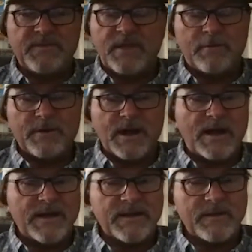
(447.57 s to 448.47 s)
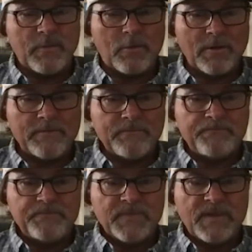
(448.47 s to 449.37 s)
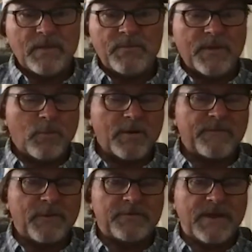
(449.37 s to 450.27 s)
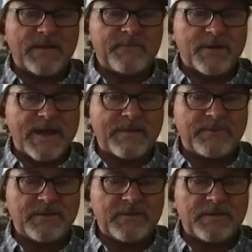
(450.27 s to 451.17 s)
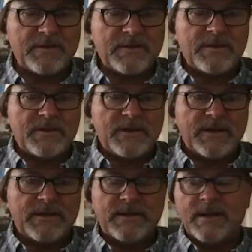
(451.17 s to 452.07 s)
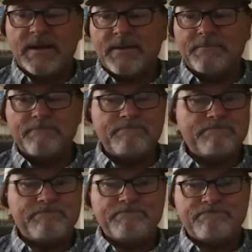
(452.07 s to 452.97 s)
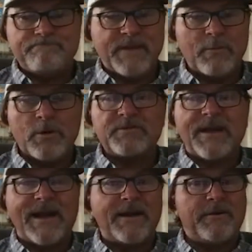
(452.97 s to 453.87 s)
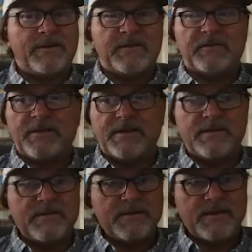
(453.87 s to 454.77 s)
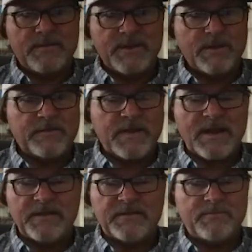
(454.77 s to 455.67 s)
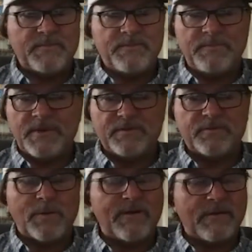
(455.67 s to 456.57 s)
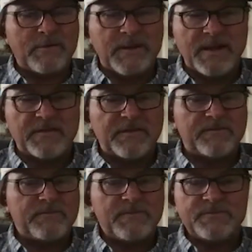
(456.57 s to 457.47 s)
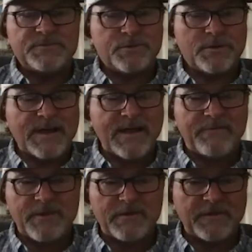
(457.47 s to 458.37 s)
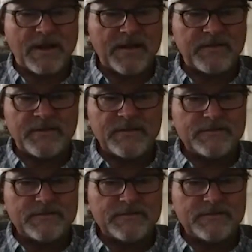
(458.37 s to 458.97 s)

They don't guide anymore. They work full time for Captains, and they work tirelessly. I mean, those guys, a 12-hour day is a short day for those guys.